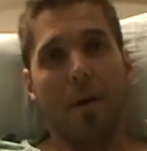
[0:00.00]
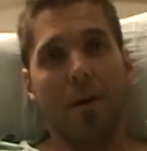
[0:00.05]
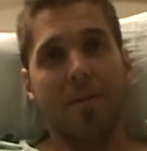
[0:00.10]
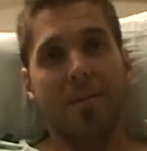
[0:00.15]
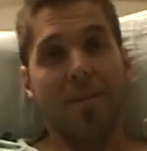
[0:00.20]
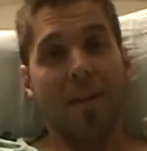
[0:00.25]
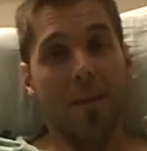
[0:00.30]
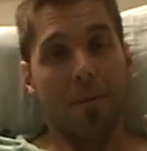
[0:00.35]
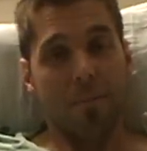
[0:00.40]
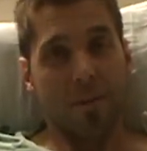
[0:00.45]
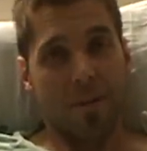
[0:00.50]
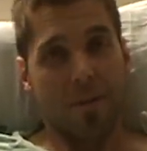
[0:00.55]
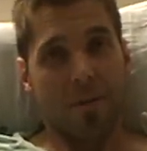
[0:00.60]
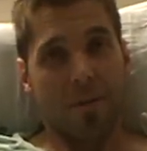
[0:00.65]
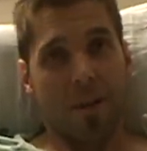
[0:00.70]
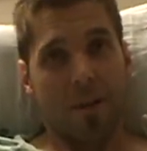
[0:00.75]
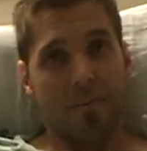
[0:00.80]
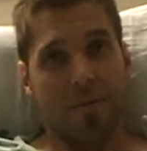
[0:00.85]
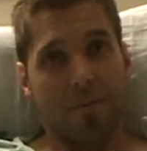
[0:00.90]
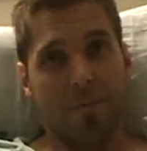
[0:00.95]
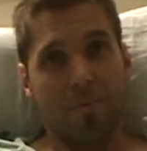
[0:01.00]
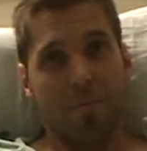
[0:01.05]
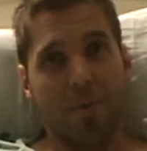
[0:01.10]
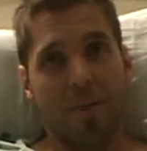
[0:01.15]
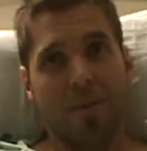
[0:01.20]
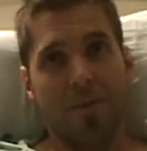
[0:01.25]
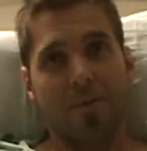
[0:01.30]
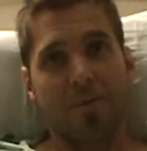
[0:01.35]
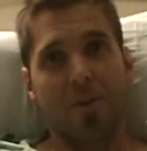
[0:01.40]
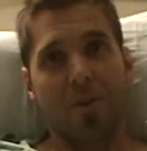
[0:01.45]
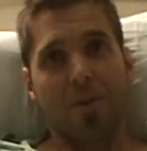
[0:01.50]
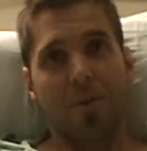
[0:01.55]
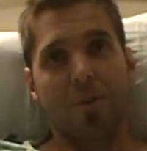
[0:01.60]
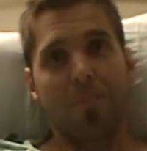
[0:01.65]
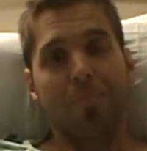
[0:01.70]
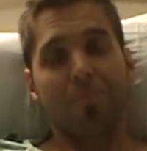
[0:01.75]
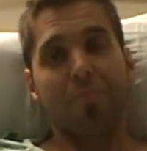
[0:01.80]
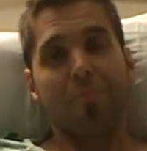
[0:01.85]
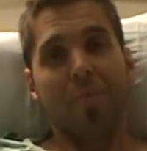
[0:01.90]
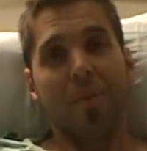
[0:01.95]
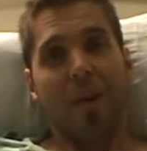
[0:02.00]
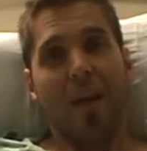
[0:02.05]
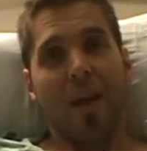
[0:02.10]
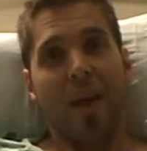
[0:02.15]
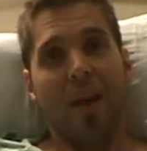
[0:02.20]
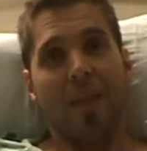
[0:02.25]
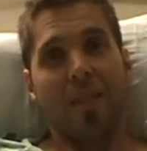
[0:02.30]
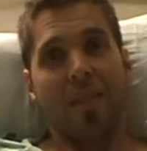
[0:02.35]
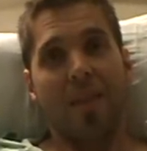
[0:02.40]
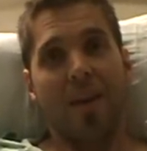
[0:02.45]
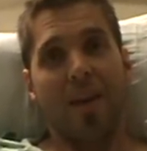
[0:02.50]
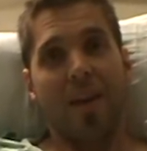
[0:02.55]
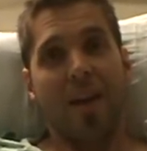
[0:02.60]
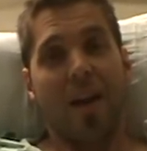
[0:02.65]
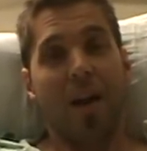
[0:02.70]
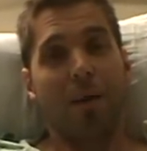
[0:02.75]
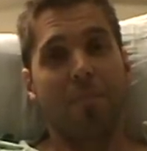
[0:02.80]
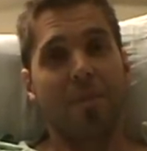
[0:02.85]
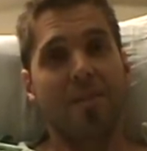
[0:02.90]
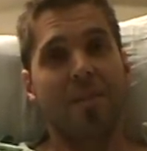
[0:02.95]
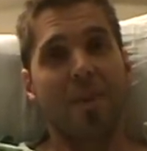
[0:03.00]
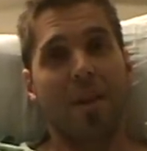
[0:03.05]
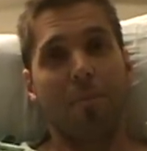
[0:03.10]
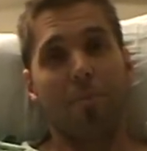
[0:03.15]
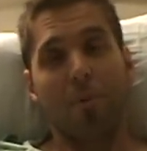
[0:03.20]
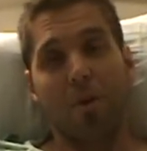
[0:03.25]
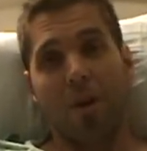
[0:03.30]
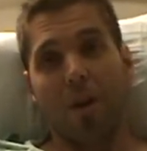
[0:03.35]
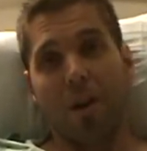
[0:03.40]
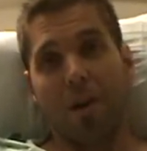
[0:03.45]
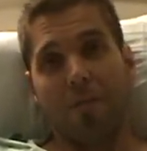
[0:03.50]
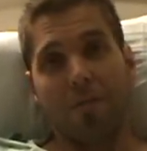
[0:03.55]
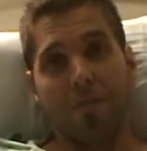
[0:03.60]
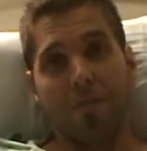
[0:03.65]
10 milligrams of prednisone, and then I'll be tapering off